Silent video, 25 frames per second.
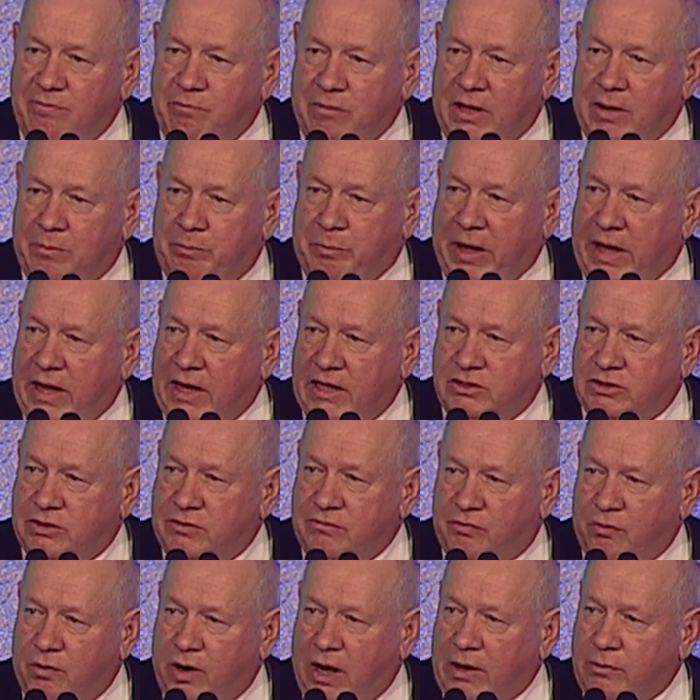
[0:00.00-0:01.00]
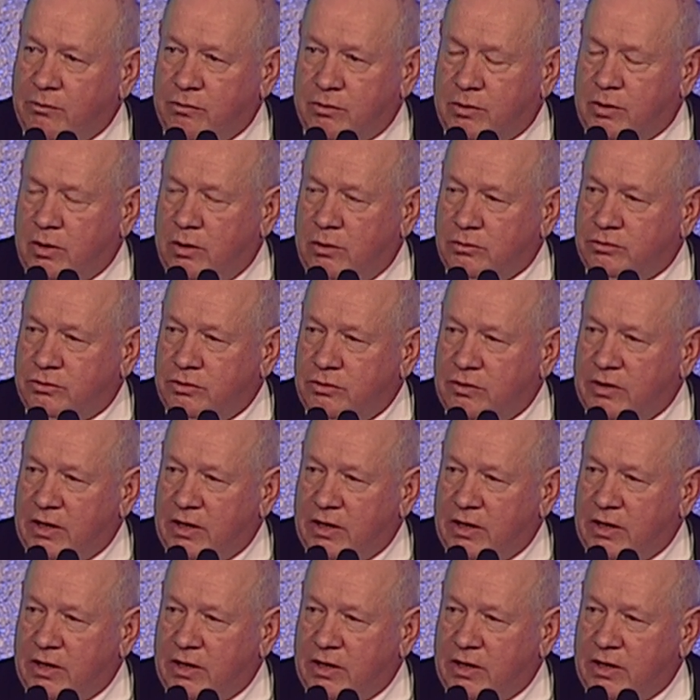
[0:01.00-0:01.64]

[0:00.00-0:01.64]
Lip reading: me a passion for agriculture